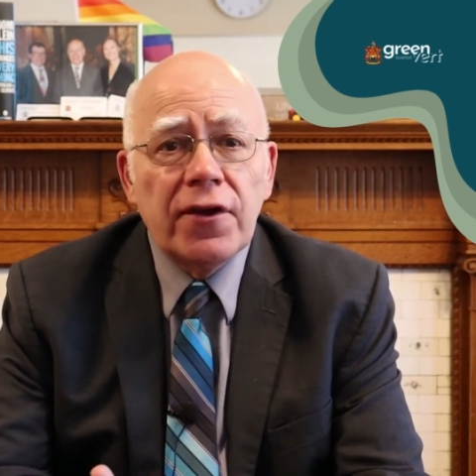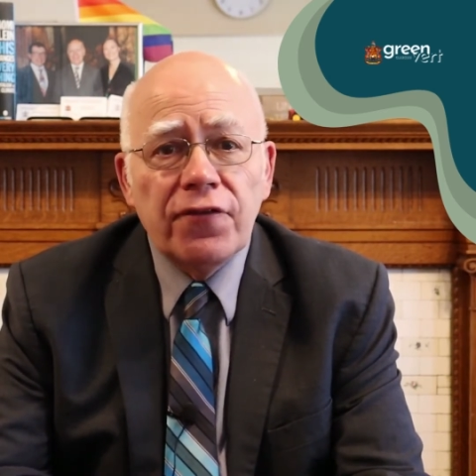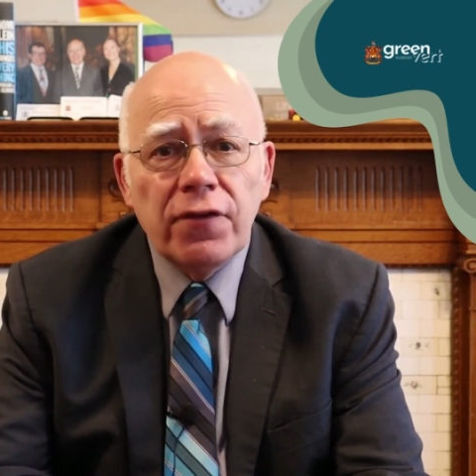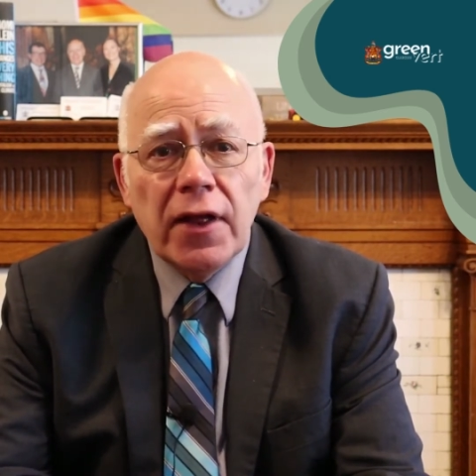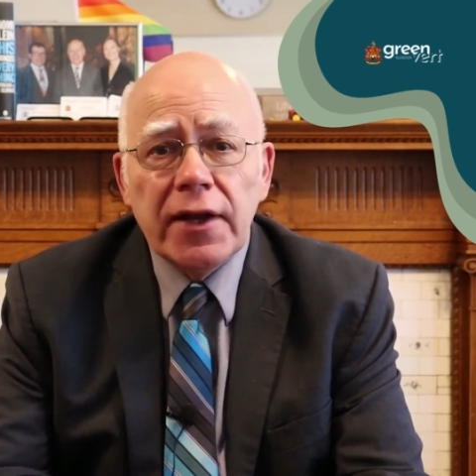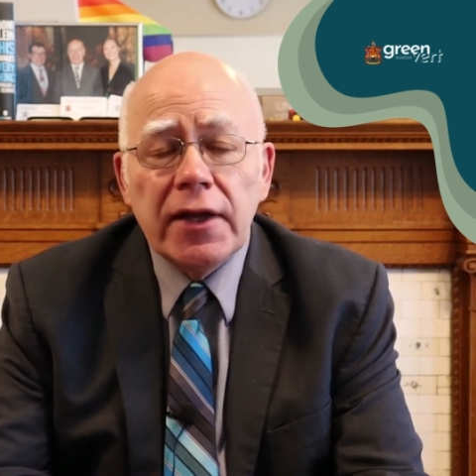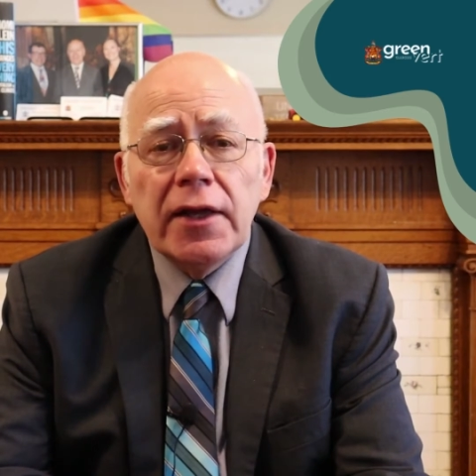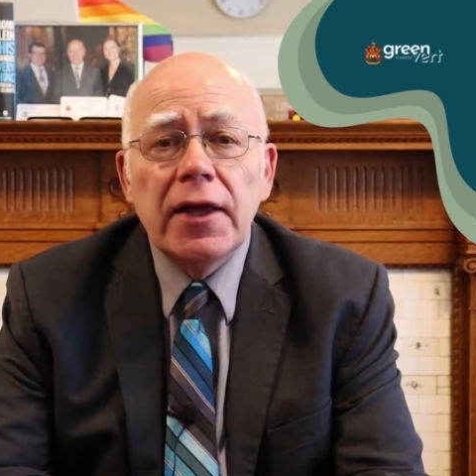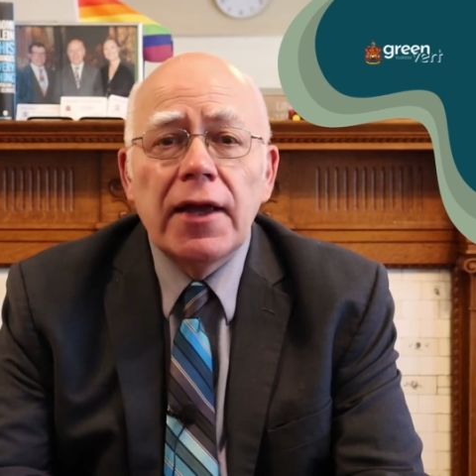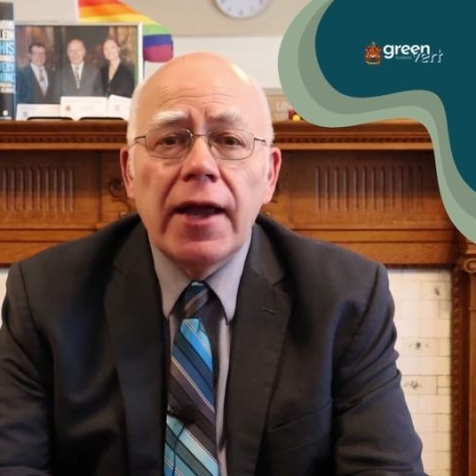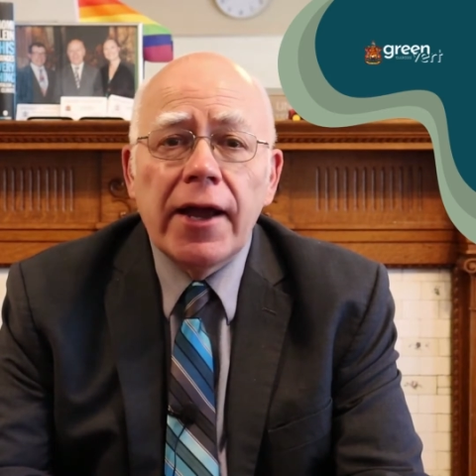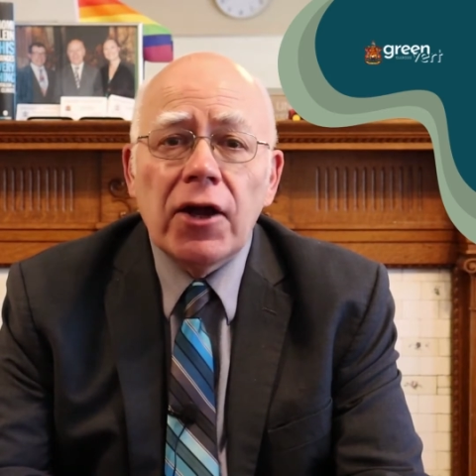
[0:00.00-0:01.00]
like flooding
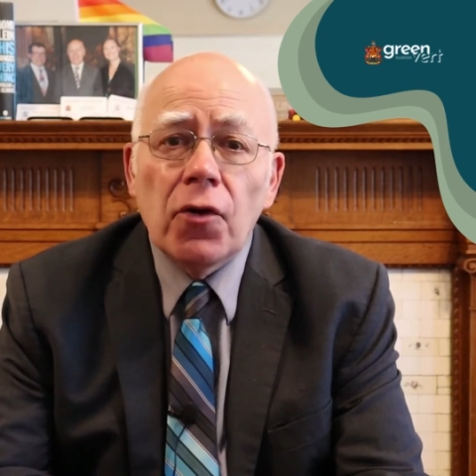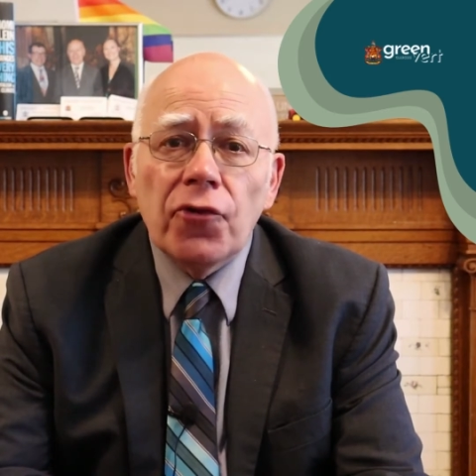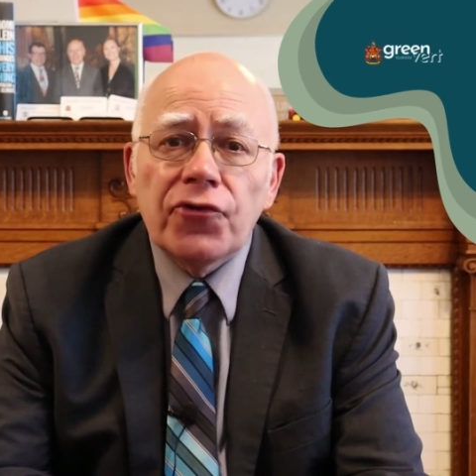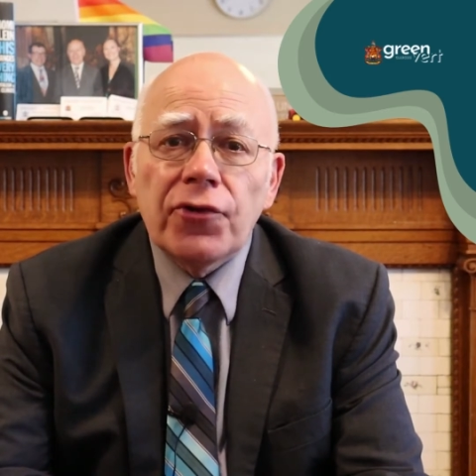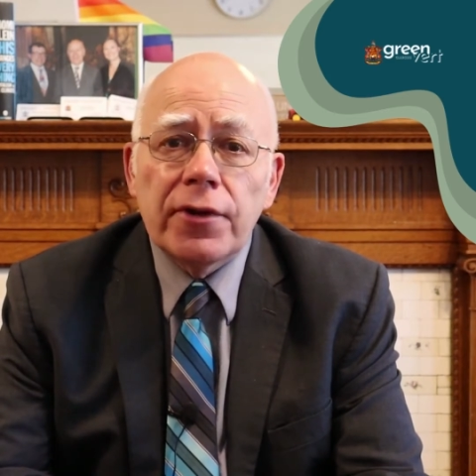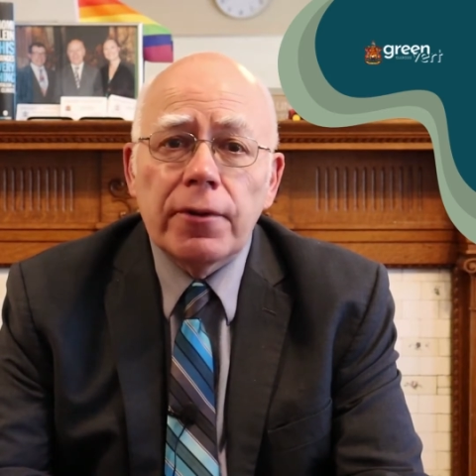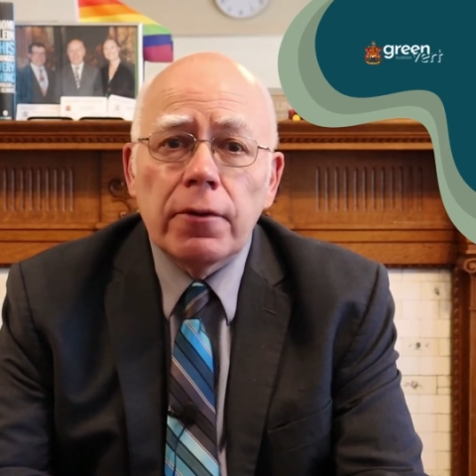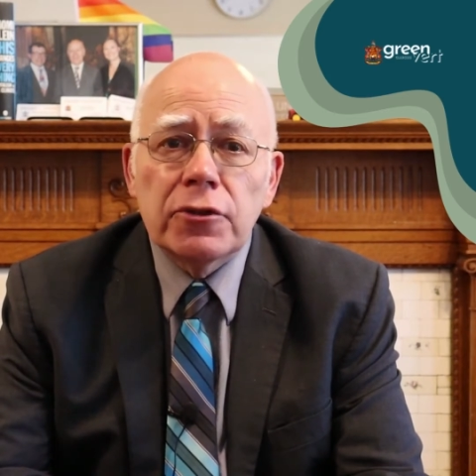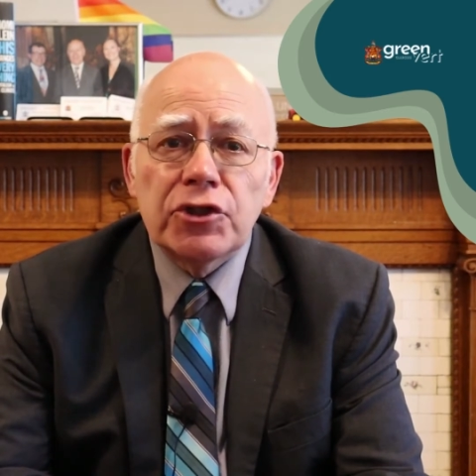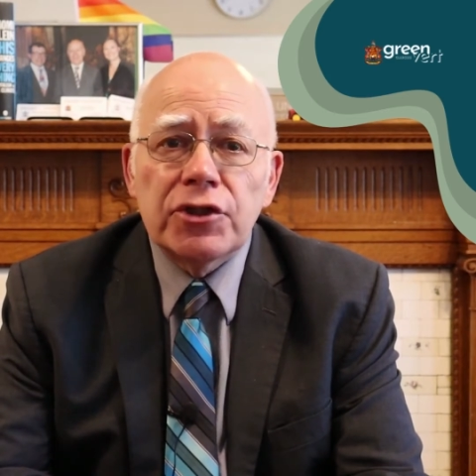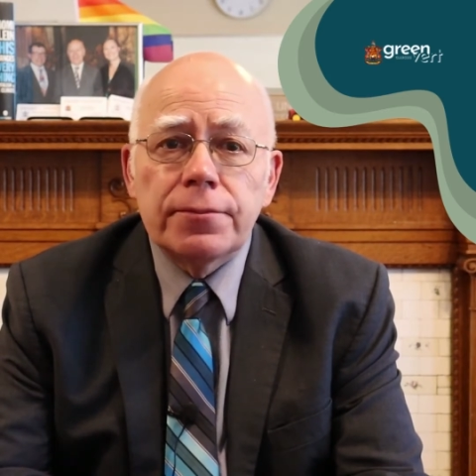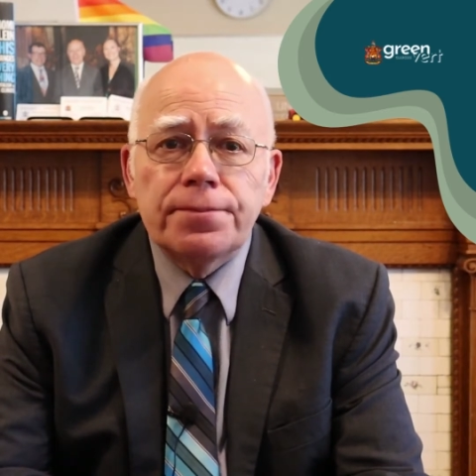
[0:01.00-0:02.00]
and coastal
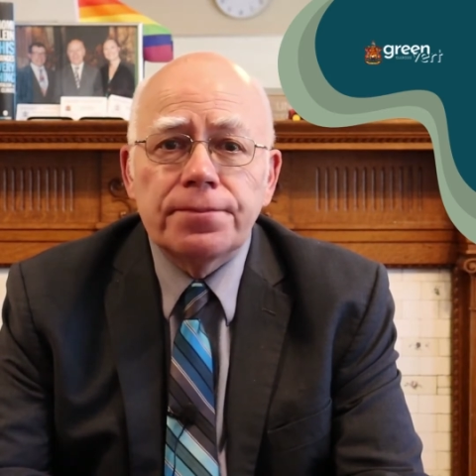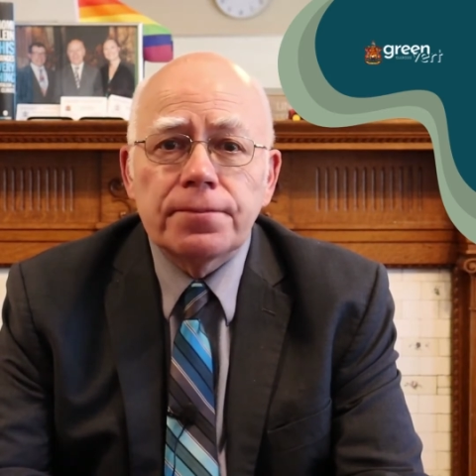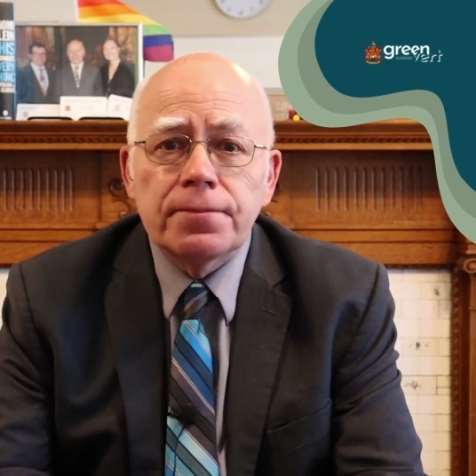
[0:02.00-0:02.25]
erosion.